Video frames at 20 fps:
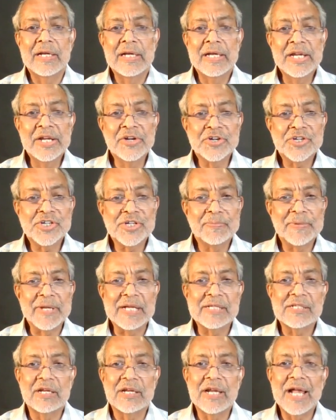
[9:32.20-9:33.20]
leadership
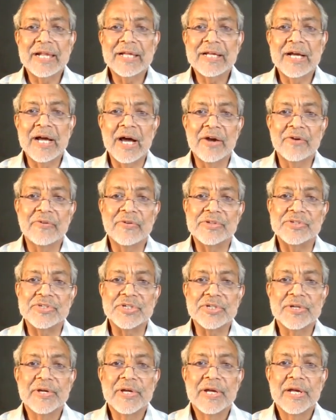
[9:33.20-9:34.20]
takes a lot of
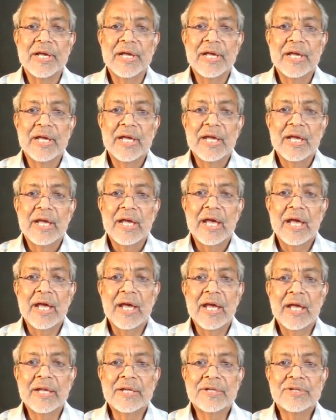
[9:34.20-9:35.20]
courage. Yeah.
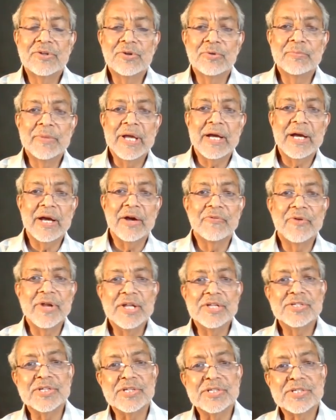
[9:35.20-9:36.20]
And to make
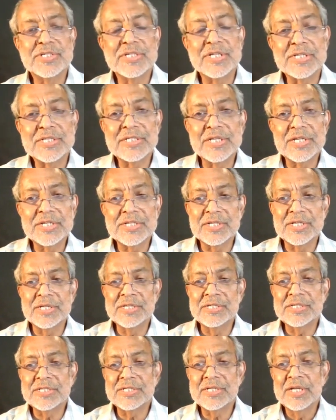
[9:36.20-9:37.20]
courageous
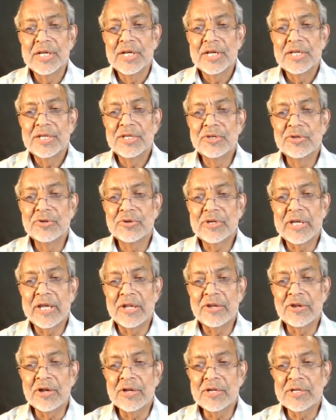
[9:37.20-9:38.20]
decisions, you
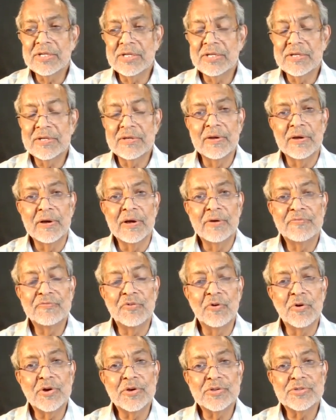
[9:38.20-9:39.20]
cannot Uh,
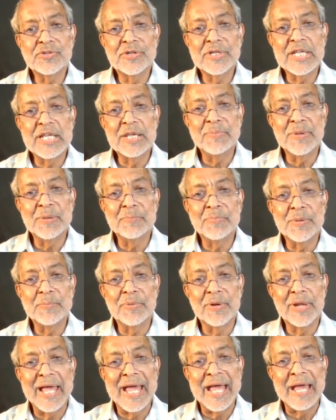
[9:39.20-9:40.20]
focus on keeping
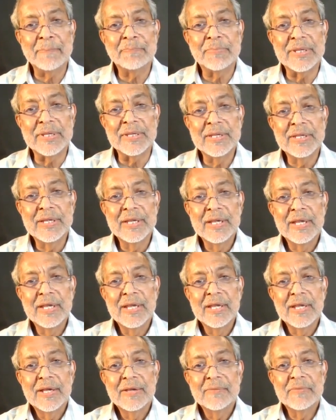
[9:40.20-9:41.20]
people happy.
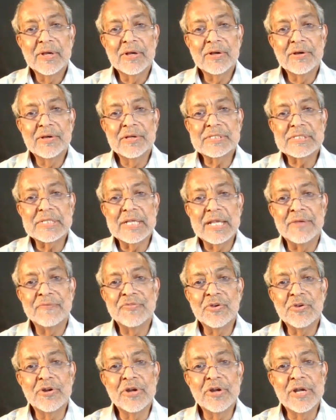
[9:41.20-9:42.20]
Mm. Because if
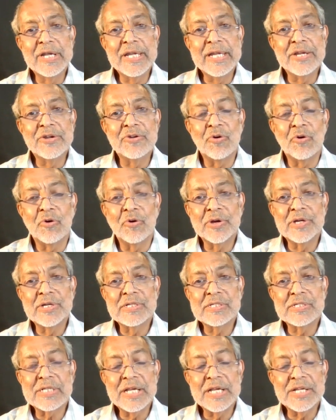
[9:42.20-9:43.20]
you're going to lead an
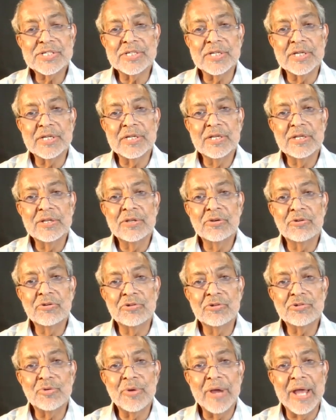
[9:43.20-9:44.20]
organization, you're
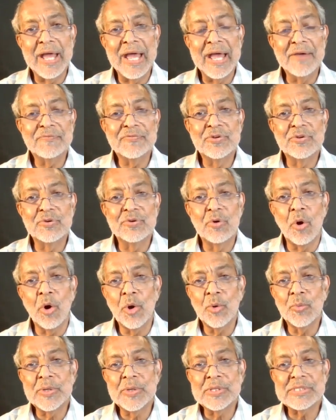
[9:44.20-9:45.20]
going to have to
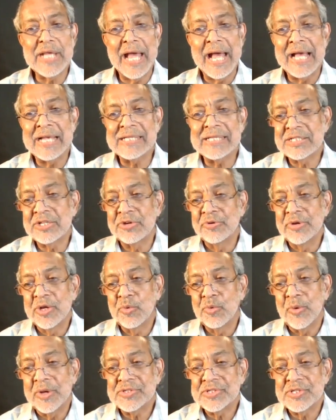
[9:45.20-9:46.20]
always ask
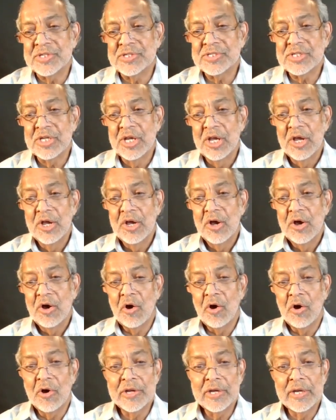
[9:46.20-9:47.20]
three questions
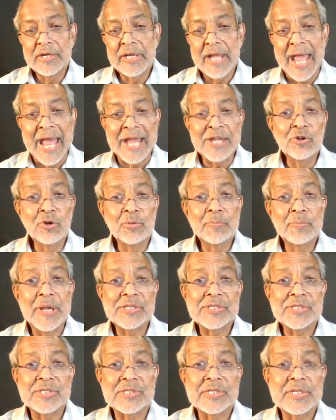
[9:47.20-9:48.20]
on an annual
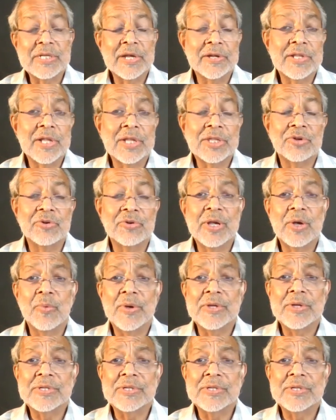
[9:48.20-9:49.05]
basis. Here are the three